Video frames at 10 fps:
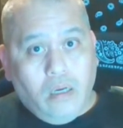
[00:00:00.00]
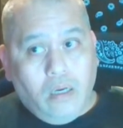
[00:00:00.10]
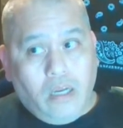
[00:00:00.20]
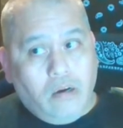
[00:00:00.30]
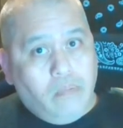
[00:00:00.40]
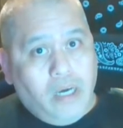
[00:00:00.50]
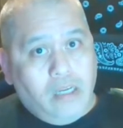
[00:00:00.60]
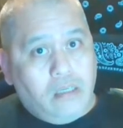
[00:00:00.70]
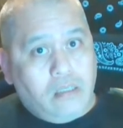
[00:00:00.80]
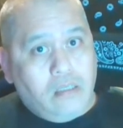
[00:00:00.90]
And I don't mind
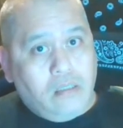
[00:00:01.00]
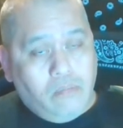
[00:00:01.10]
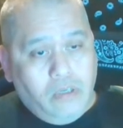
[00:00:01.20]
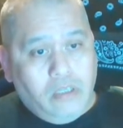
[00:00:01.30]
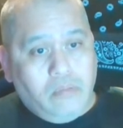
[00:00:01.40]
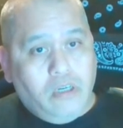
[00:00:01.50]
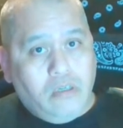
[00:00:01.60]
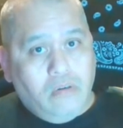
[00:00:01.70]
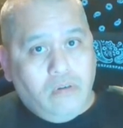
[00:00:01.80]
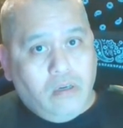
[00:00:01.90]
this. It's been a
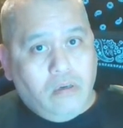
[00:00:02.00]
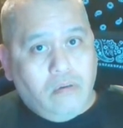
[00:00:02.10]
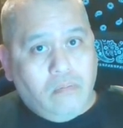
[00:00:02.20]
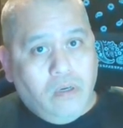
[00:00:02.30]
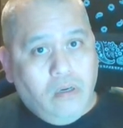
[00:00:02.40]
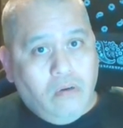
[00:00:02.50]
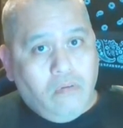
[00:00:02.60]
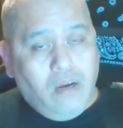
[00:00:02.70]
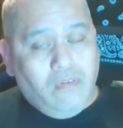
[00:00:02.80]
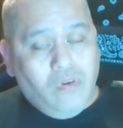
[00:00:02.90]
good
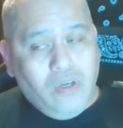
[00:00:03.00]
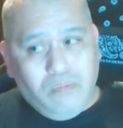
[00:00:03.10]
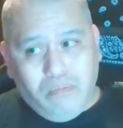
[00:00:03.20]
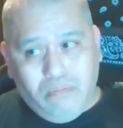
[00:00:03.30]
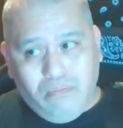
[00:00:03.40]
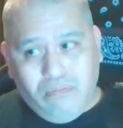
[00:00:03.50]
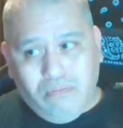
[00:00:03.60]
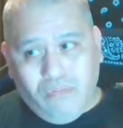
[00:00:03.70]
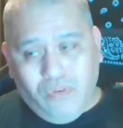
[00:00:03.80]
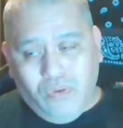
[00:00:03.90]
rivalry
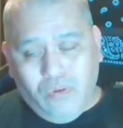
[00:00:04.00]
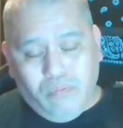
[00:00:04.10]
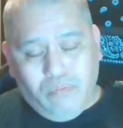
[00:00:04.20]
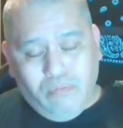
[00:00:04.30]
feud.